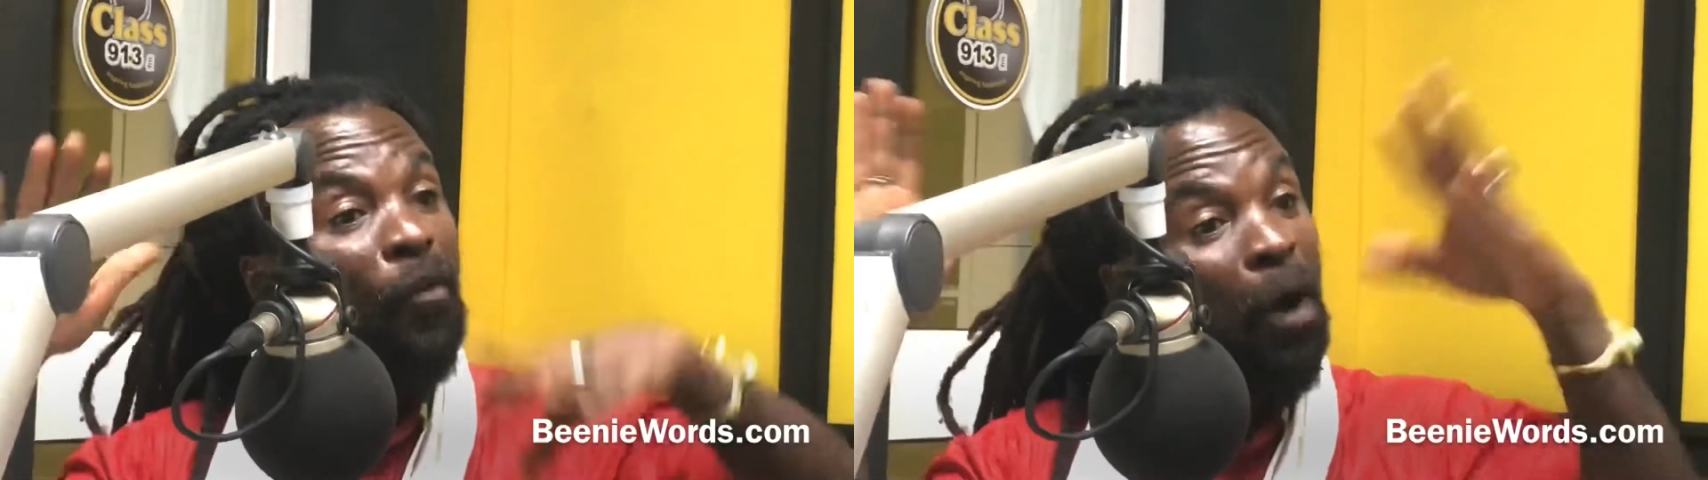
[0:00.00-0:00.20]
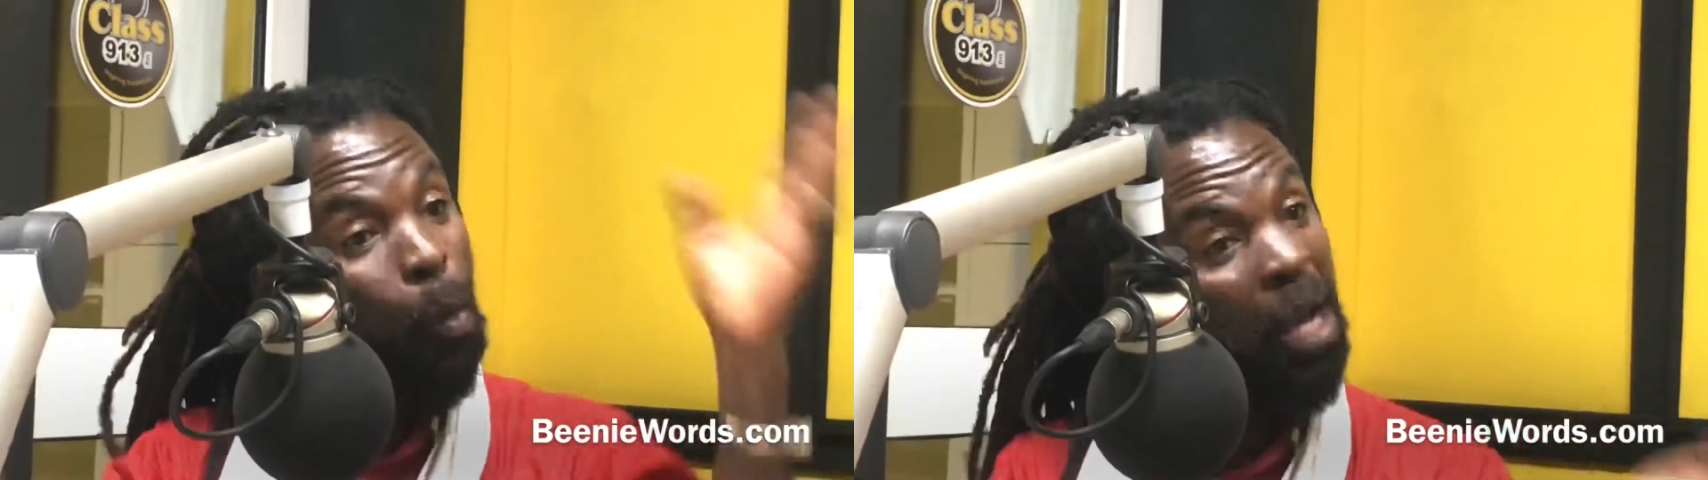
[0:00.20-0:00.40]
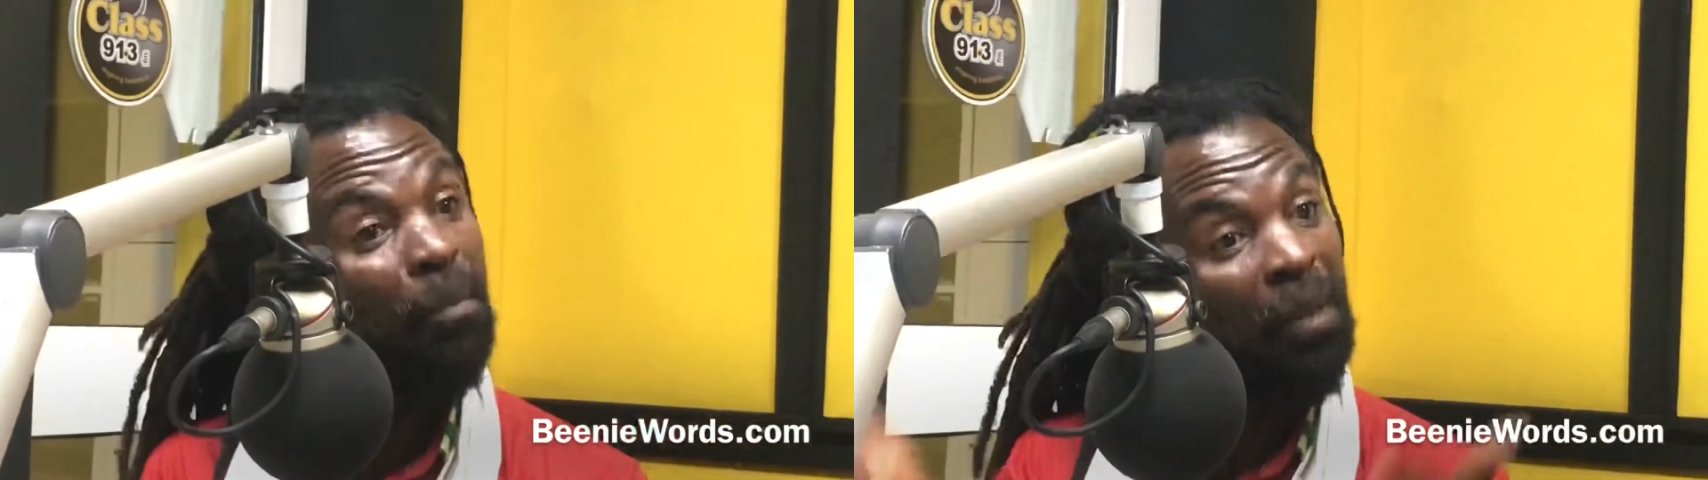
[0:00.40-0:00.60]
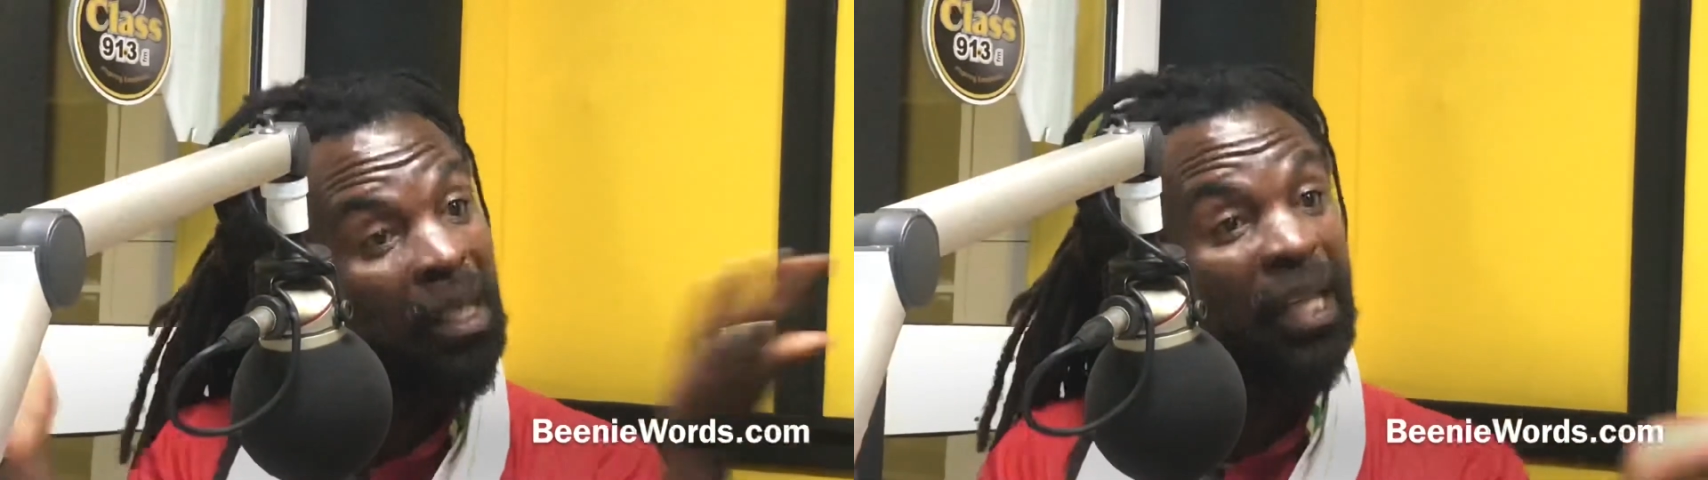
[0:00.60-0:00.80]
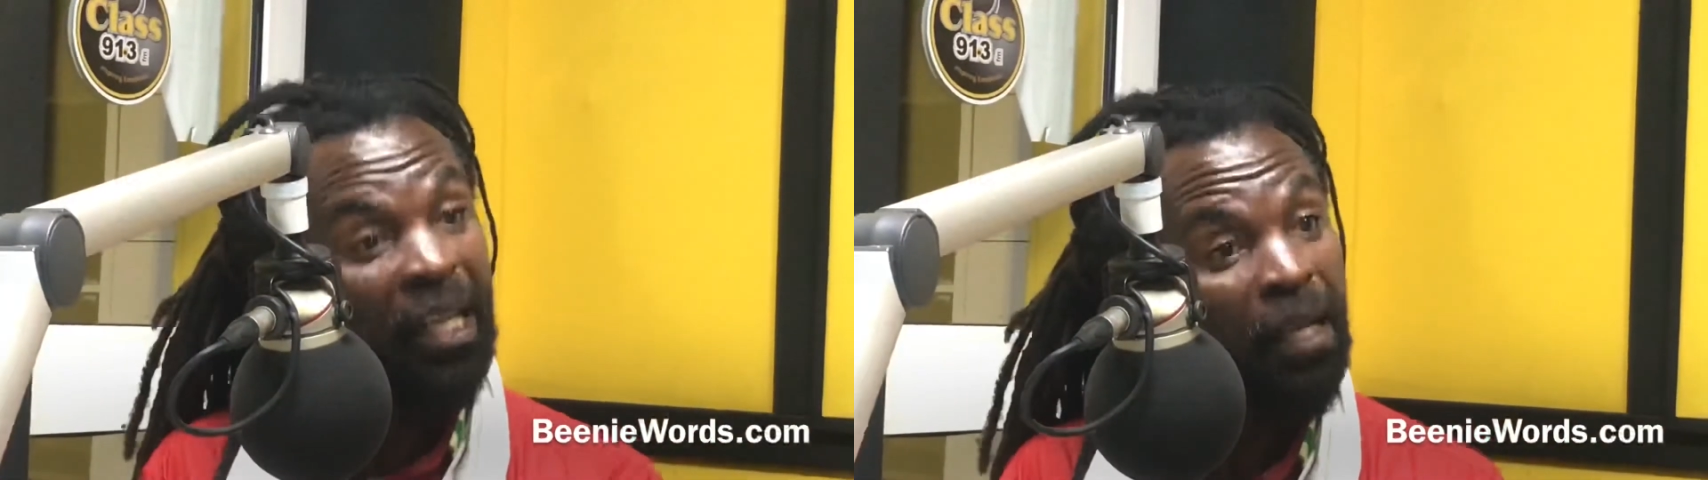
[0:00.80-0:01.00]

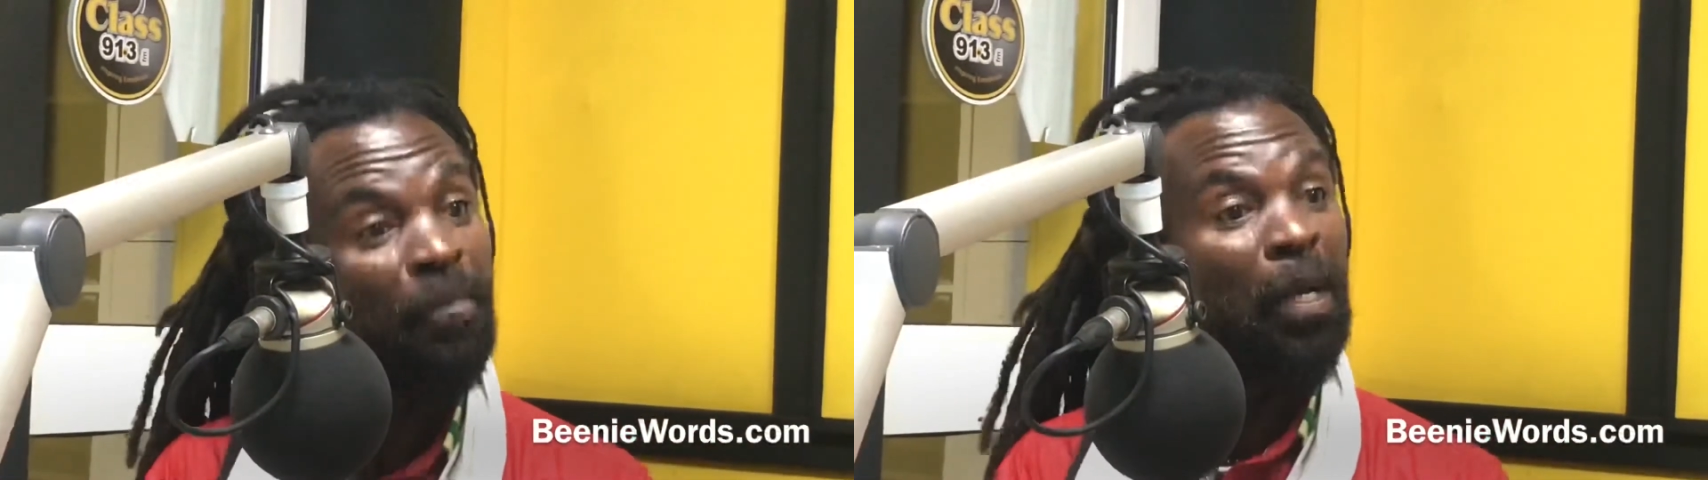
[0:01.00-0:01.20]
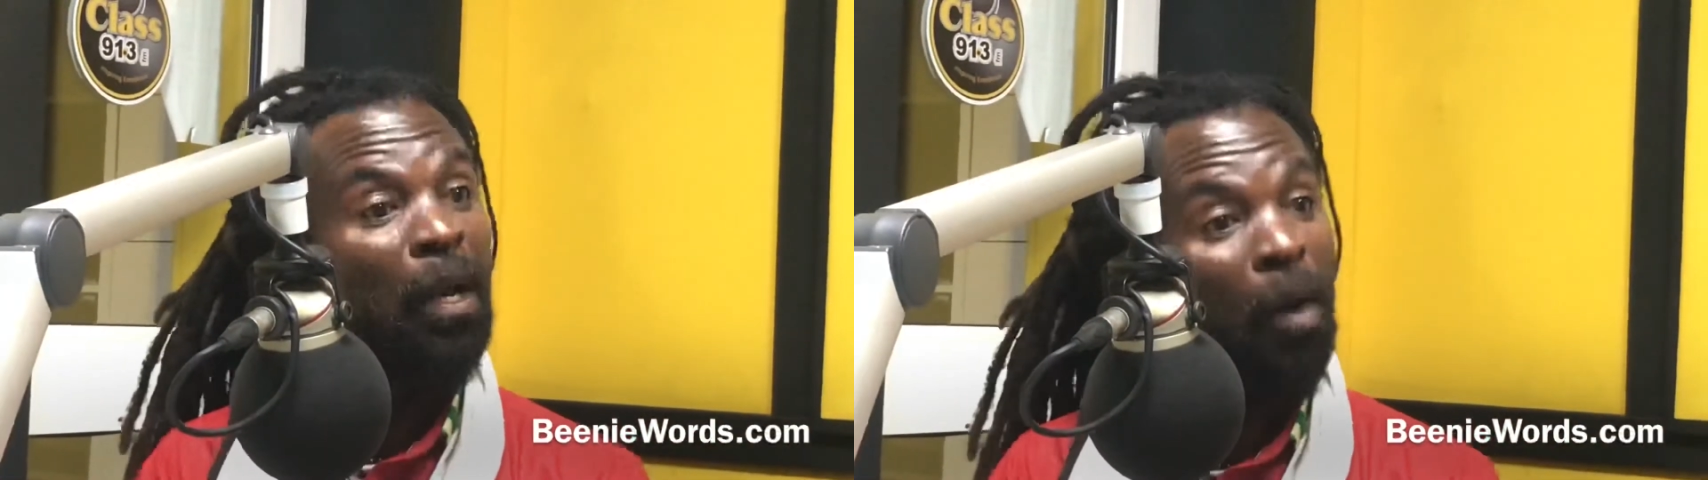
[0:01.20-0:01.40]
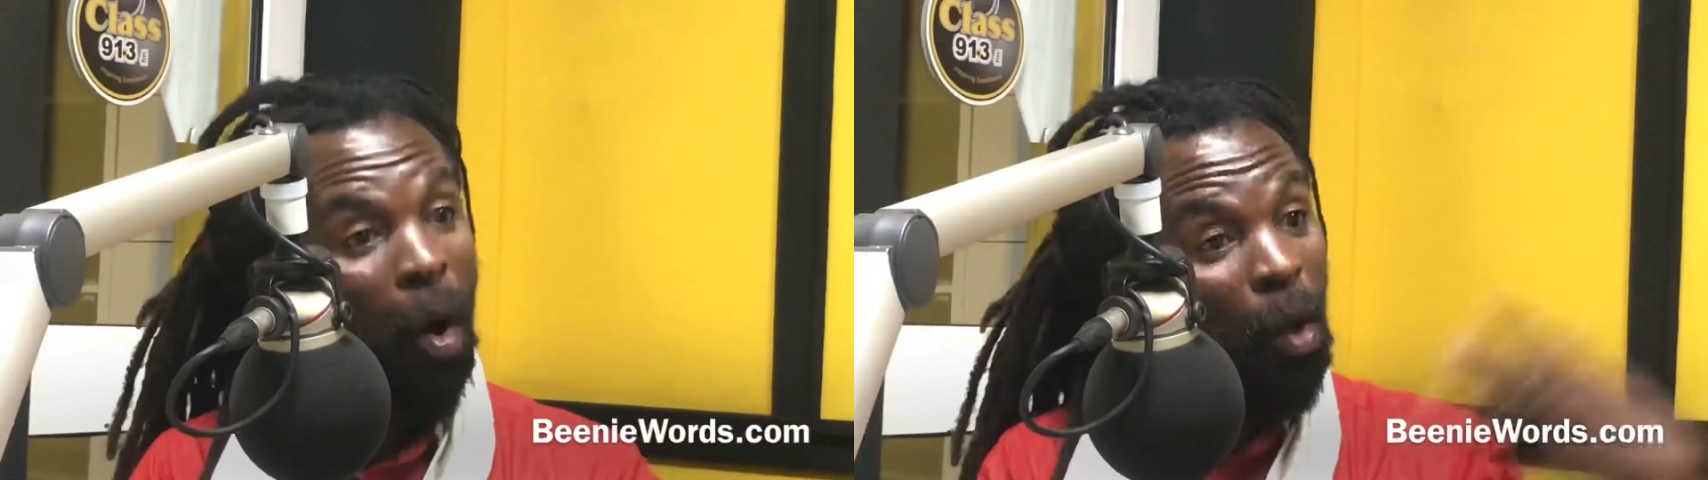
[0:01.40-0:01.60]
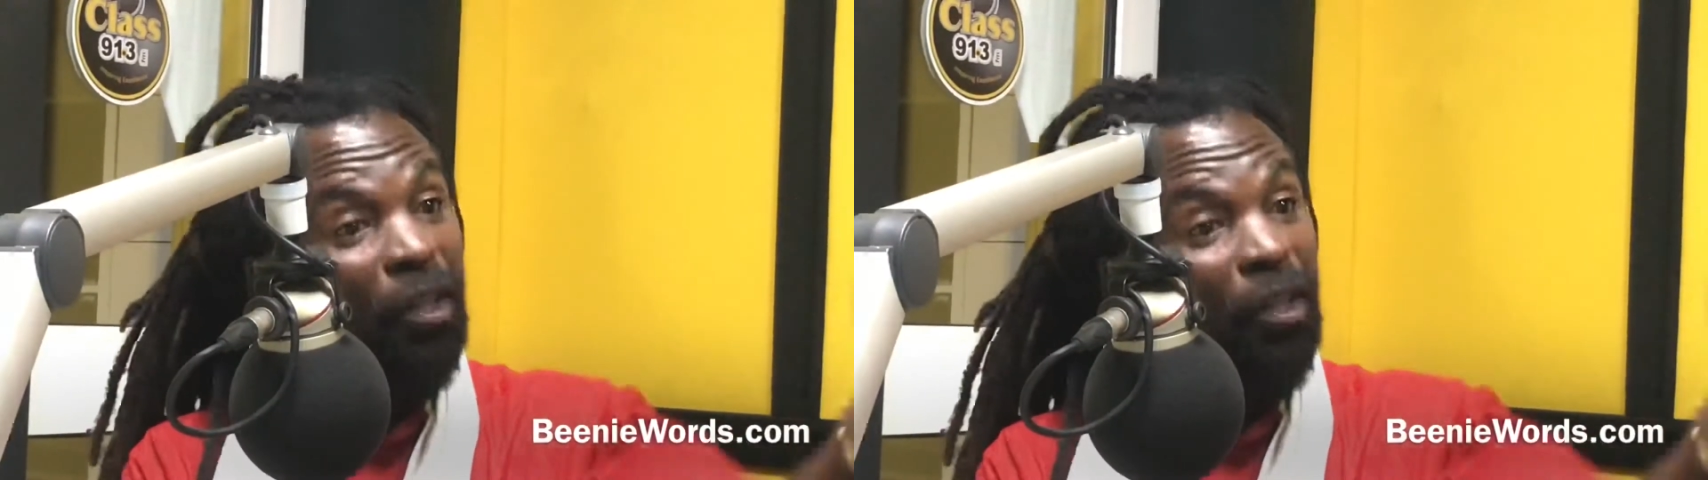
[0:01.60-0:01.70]
Overwhelmingly, all